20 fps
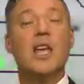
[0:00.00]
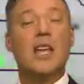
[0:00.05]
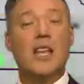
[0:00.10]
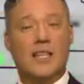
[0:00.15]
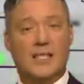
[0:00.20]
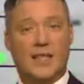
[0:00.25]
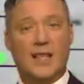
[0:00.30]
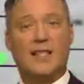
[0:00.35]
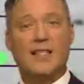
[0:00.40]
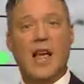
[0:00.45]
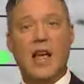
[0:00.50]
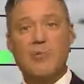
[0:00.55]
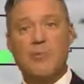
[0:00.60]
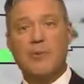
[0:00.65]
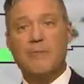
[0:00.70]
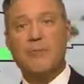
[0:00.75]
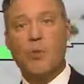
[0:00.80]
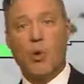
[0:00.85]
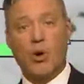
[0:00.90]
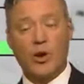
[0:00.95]
It's the type
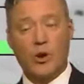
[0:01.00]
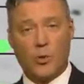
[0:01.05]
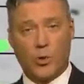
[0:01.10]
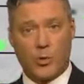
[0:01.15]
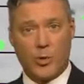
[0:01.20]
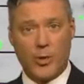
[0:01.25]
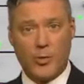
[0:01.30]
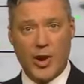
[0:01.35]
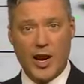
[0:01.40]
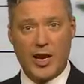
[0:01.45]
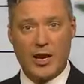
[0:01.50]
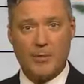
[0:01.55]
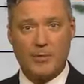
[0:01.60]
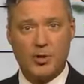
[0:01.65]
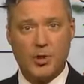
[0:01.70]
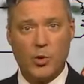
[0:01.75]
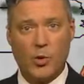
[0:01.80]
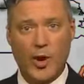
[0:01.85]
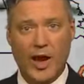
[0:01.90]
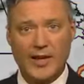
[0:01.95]
of morning where we wake up
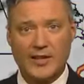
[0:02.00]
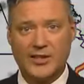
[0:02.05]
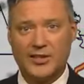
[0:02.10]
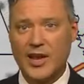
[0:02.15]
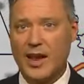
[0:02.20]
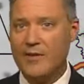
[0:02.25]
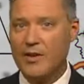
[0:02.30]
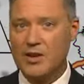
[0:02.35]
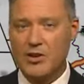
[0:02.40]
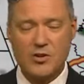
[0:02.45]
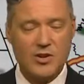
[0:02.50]
to around 70.